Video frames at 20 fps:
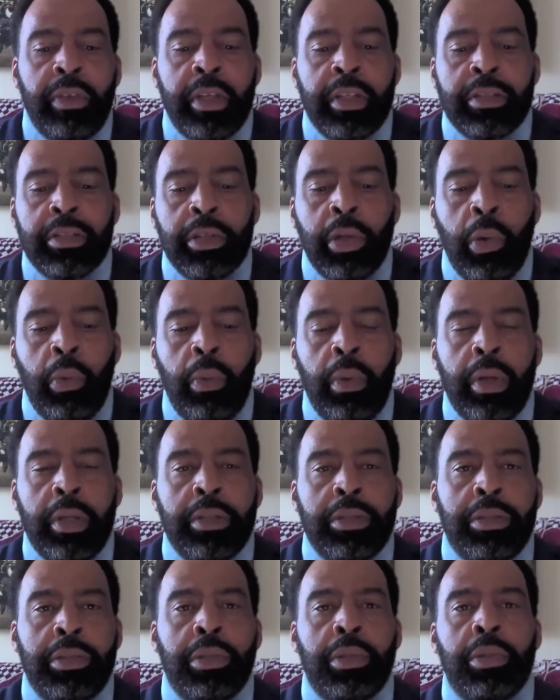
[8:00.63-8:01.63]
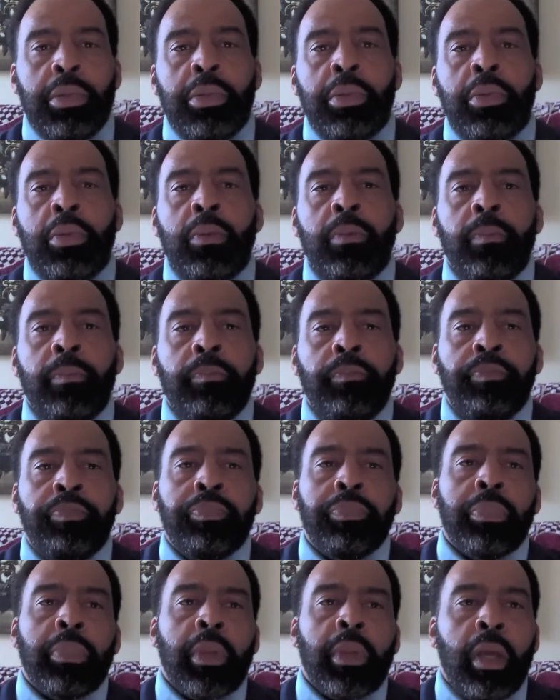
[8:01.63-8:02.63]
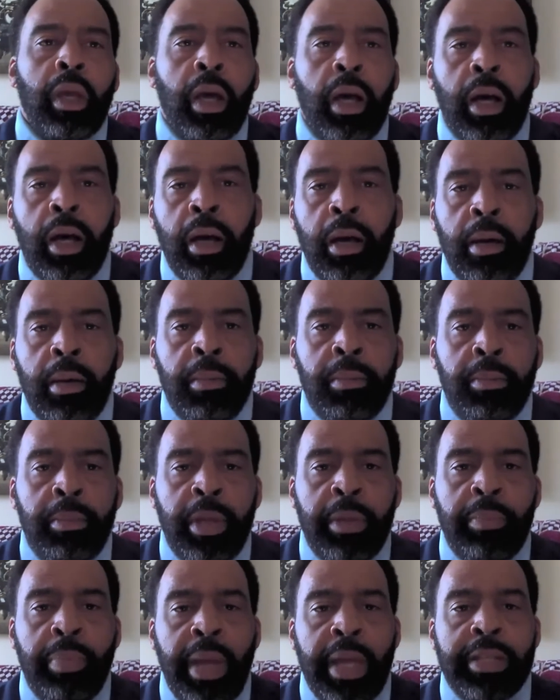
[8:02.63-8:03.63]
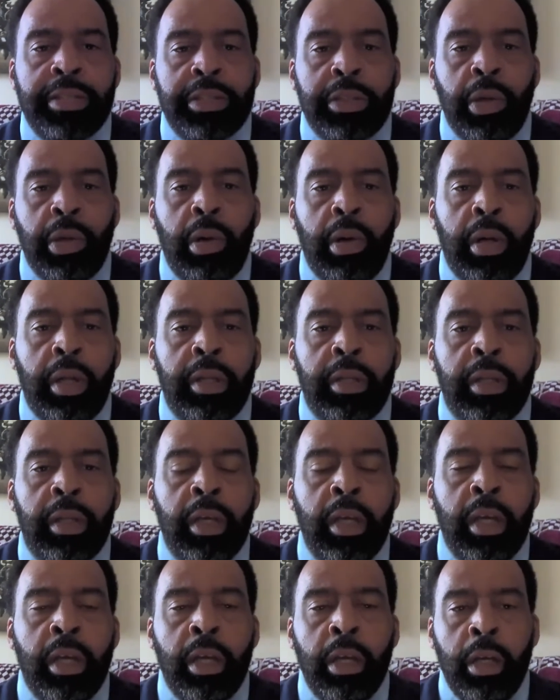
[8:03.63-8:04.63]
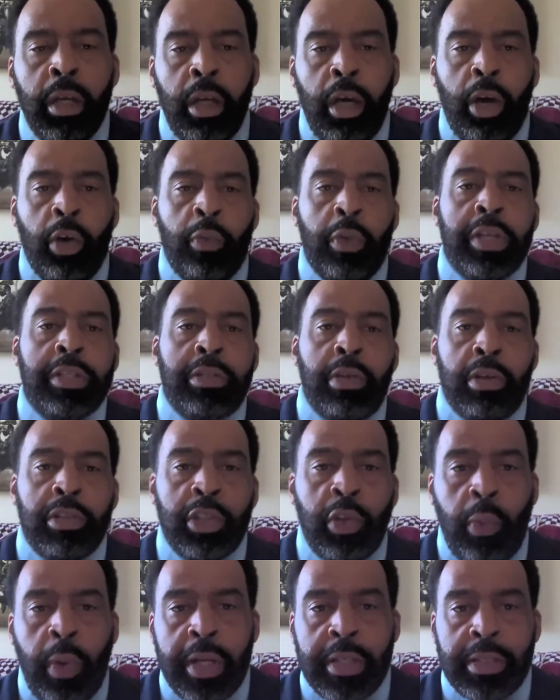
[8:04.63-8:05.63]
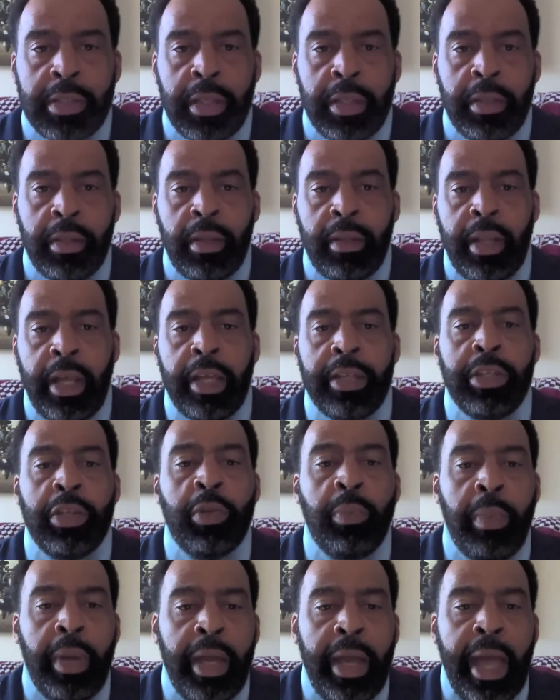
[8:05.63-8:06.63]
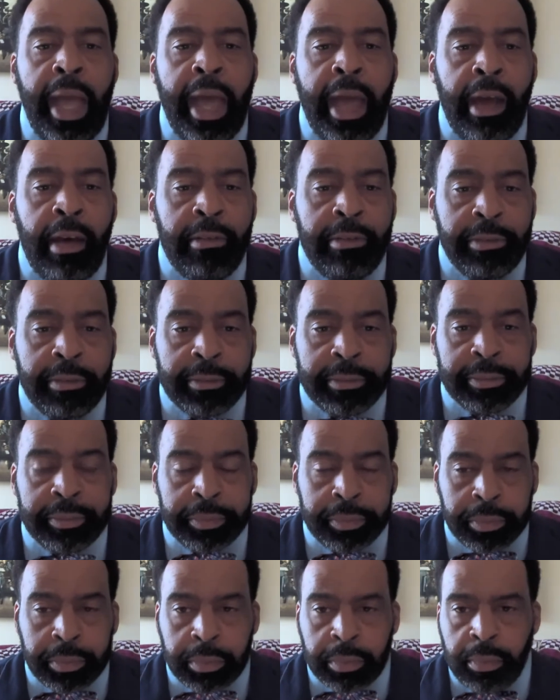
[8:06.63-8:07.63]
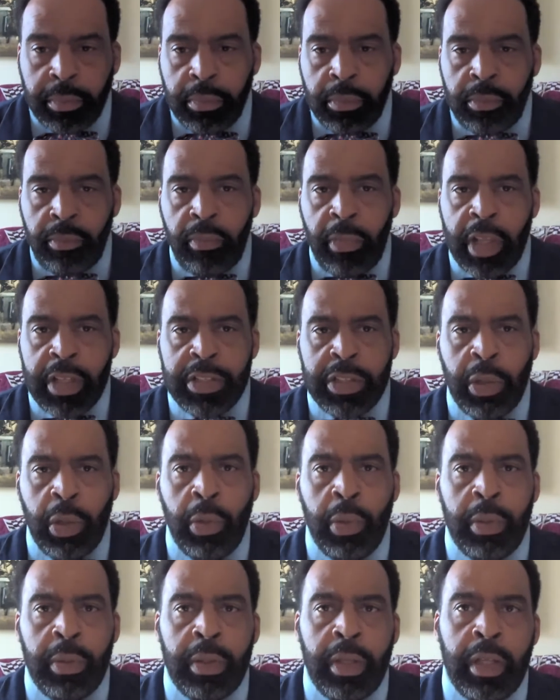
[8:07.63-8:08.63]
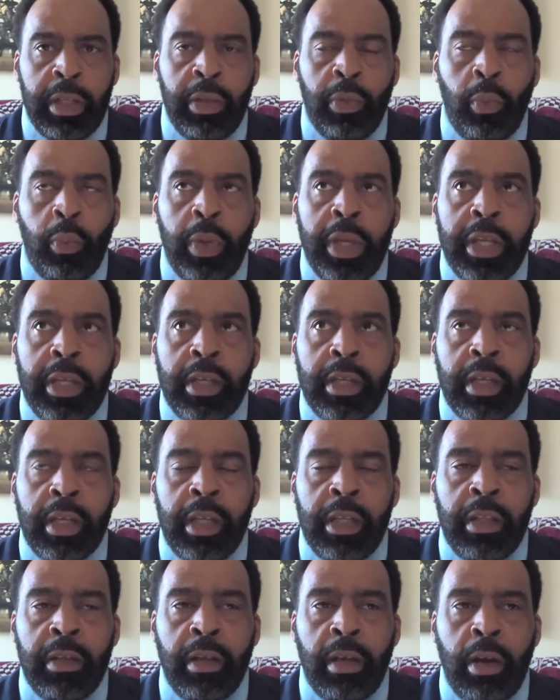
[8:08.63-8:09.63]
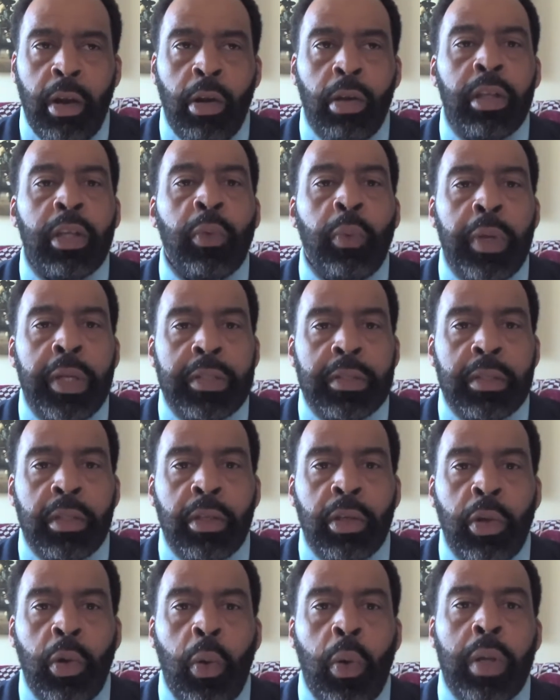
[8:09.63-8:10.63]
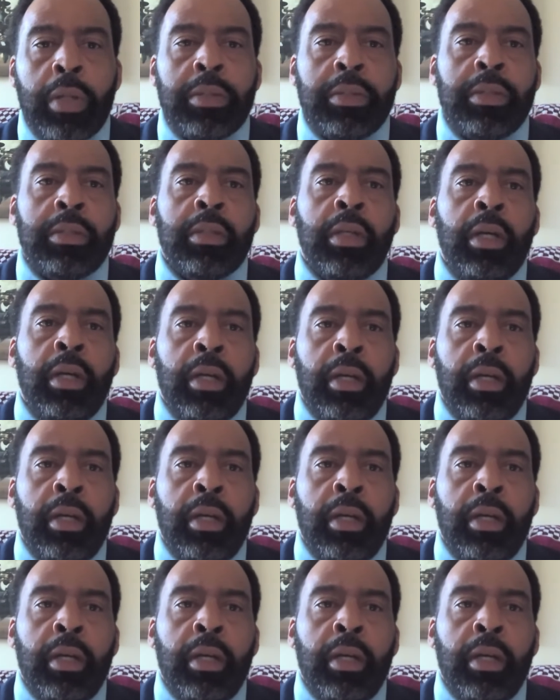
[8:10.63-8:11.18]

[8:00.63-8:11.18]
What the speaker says: is going to be based on a research question that you may have. So in the early weeks of the course,